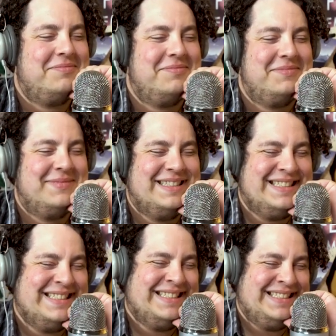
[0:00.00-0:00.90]

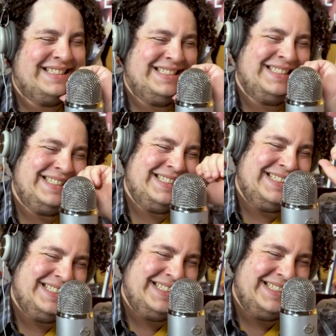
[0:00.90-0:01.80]

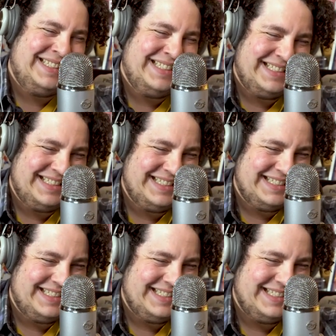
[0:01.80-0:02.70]

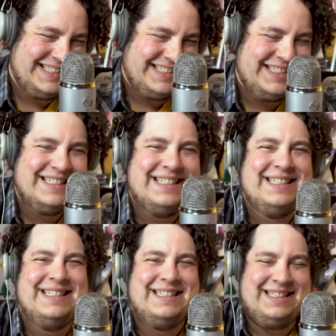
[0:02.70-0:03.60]

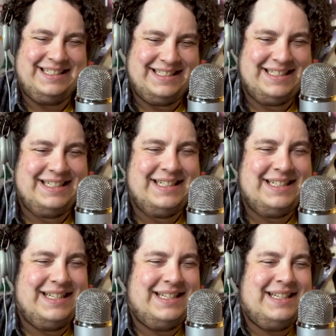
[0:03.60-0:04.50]
This person isn't speaking.